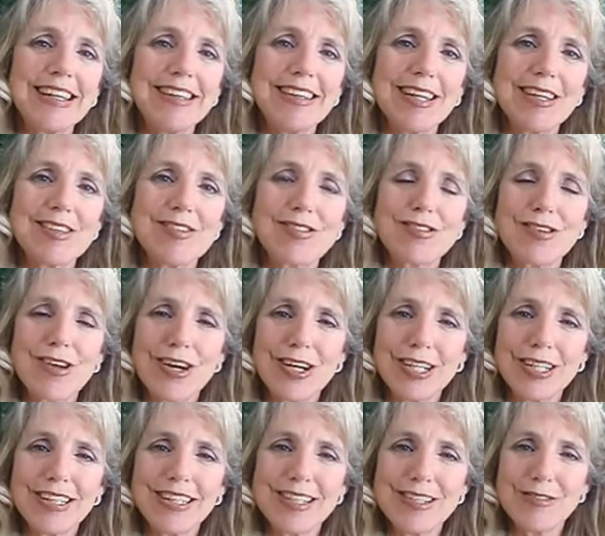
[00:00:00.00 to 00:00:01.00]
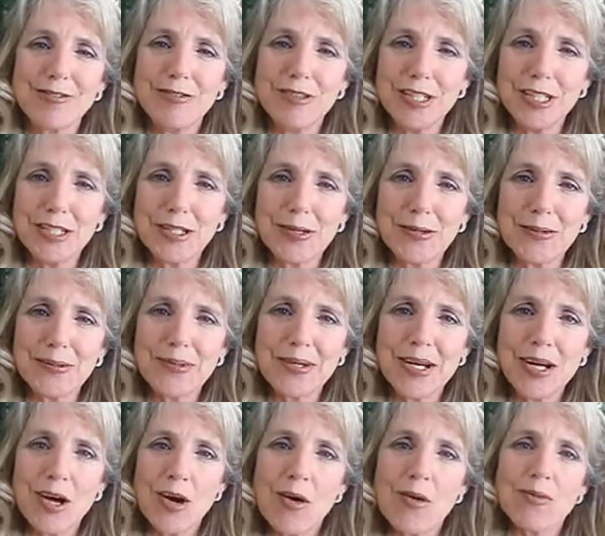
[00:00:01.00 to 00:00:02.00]
that started this video
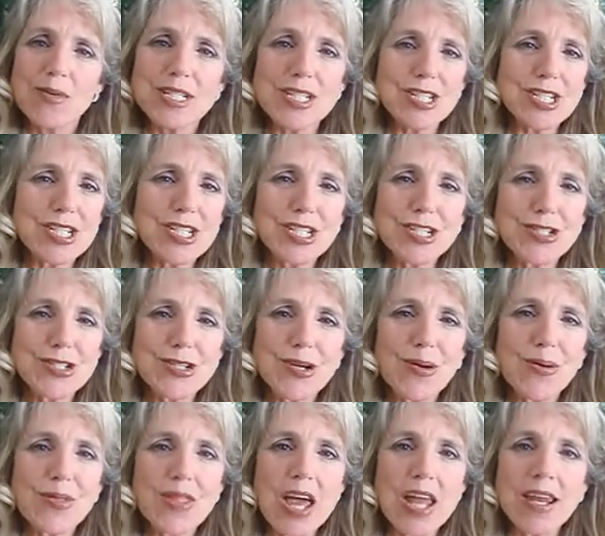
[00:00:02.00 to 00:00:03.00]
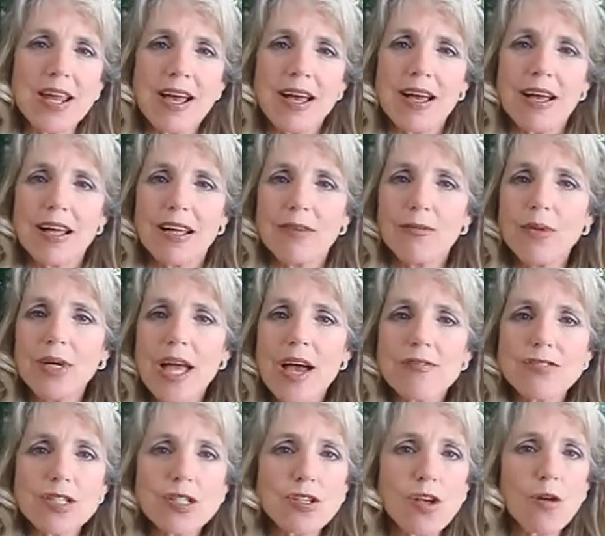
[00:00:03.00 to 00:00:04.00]
was just to show that we have
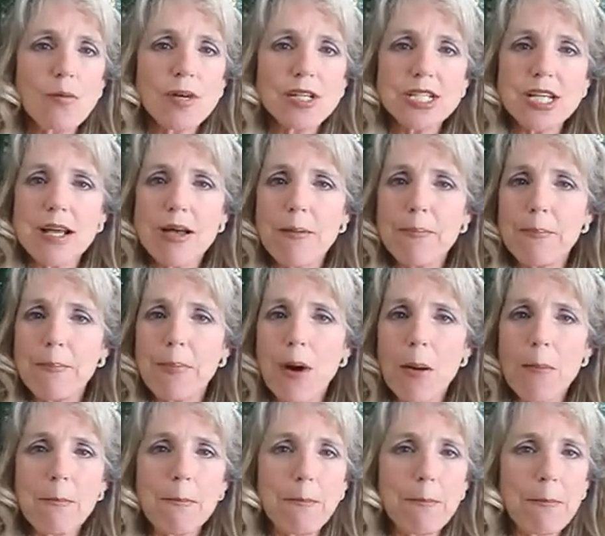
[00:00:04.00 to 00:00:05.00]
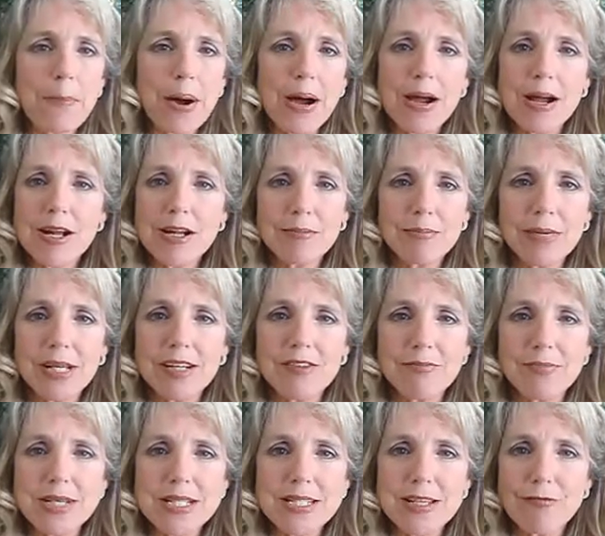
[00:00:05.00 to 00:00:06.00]
so much bombardment of
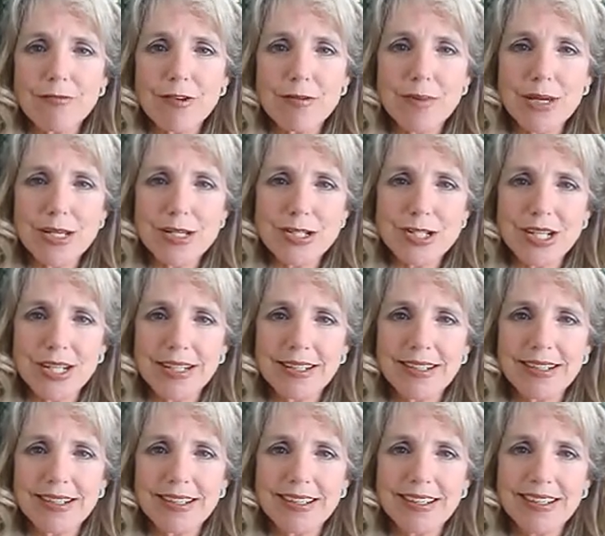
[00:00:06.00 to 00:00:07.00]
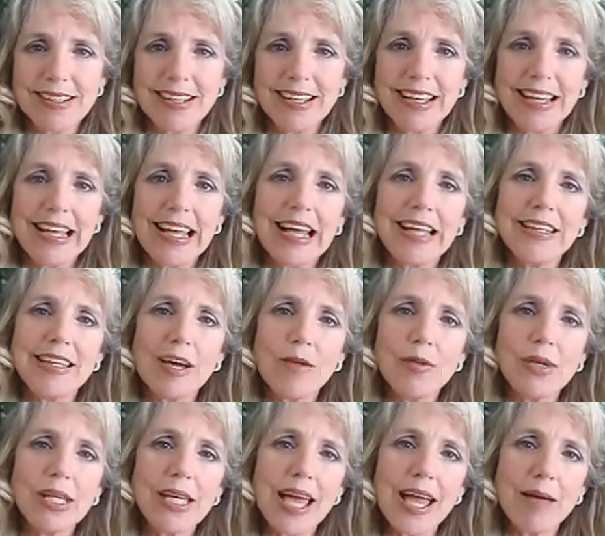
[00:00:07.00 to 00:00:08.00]
misinformation and yet
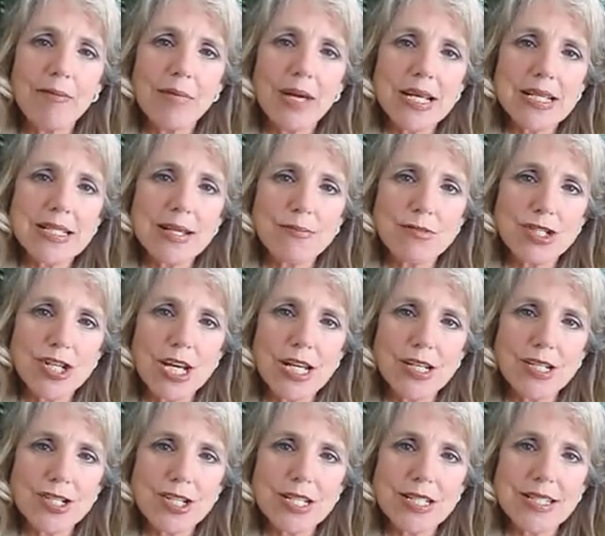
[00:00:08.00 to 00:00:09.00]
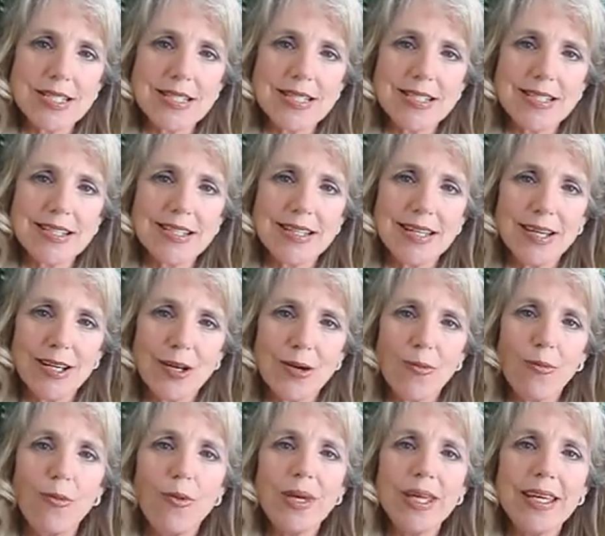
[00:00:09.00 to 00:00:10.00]
we can make some changes.
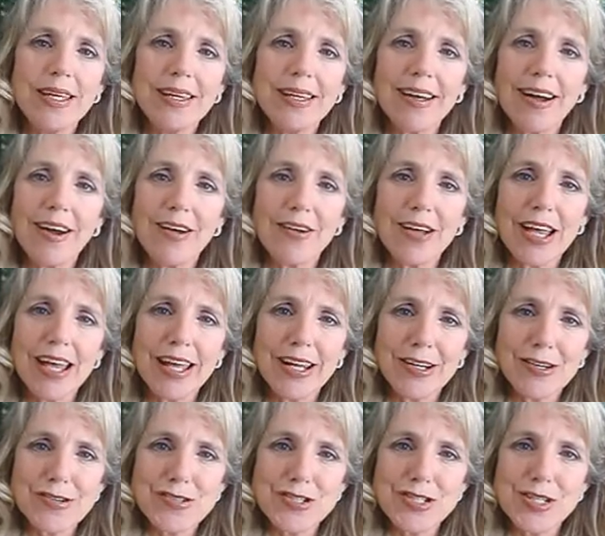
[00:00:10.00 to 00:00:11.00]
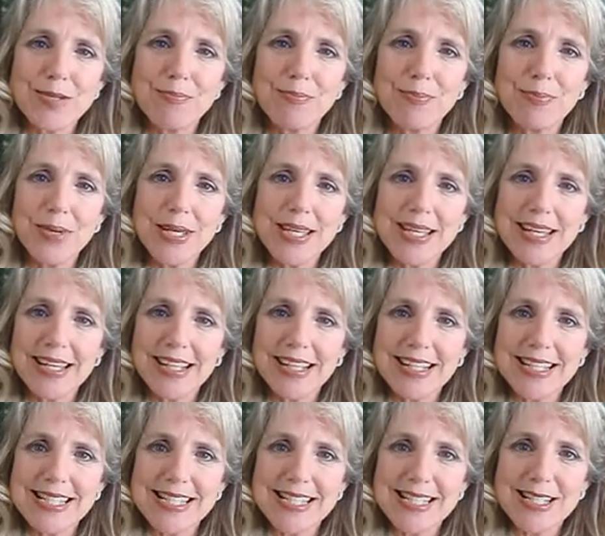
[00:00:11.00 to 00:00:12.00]
We are energy
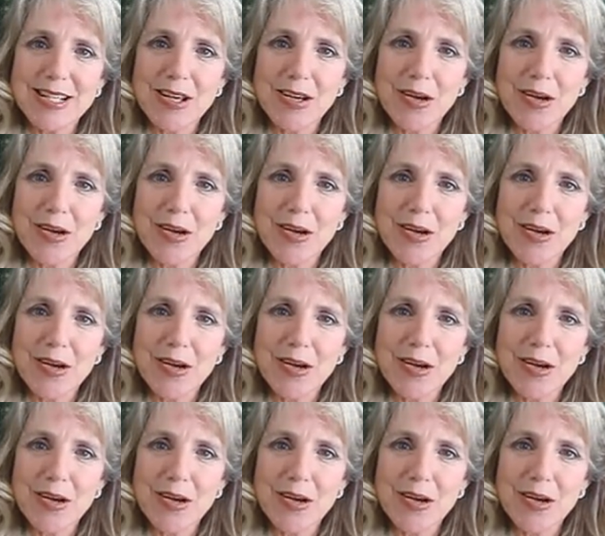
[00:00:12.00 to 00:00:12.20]
beings